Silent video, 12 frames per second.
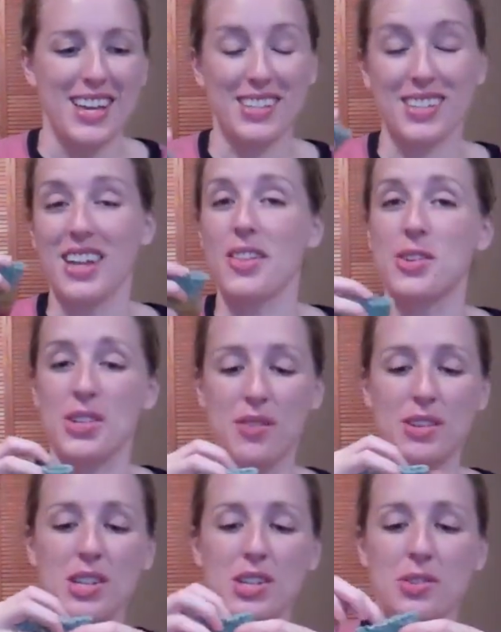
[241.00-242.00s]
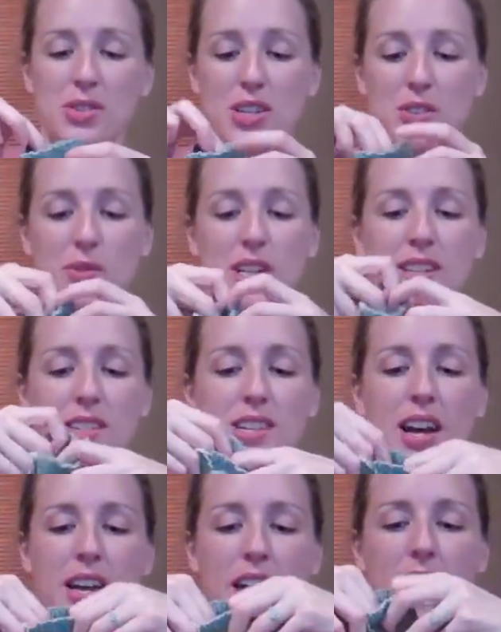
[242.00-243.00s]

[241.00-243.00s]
Is another 72 stitch vanilla sock.